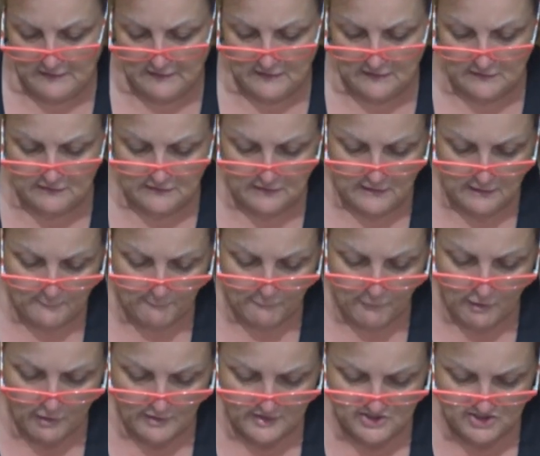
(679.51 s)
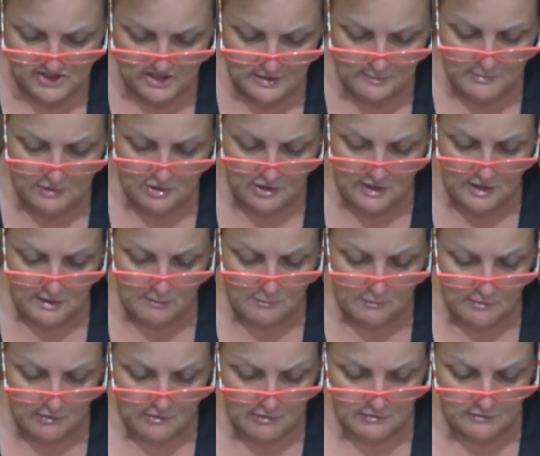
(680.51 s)
And probably Shea Bear came
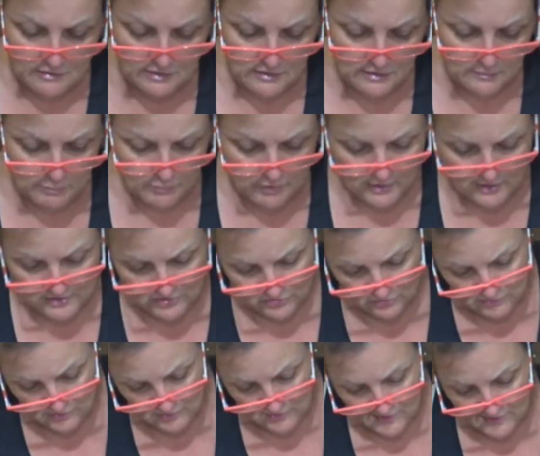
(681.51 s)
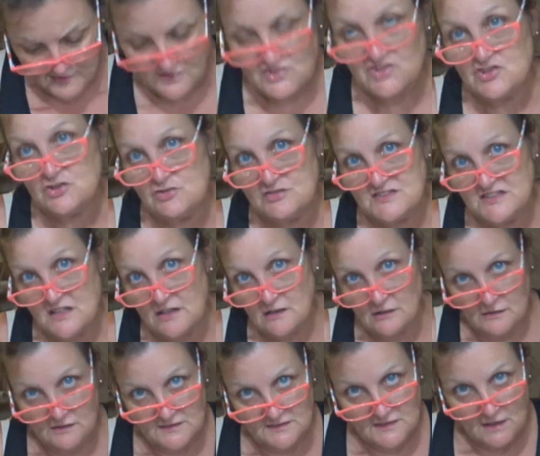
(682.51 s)
along. He'd probably do it in like two
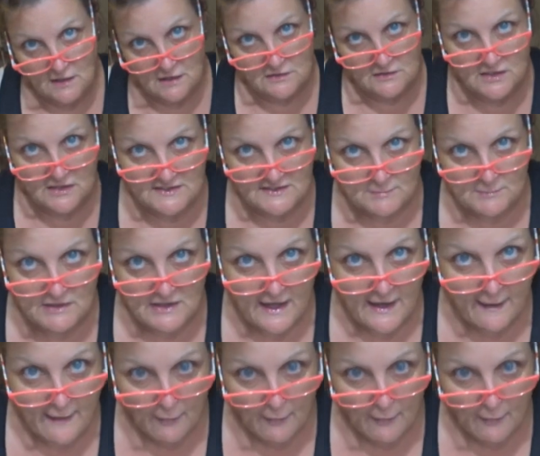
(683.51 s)
seconds. Takes me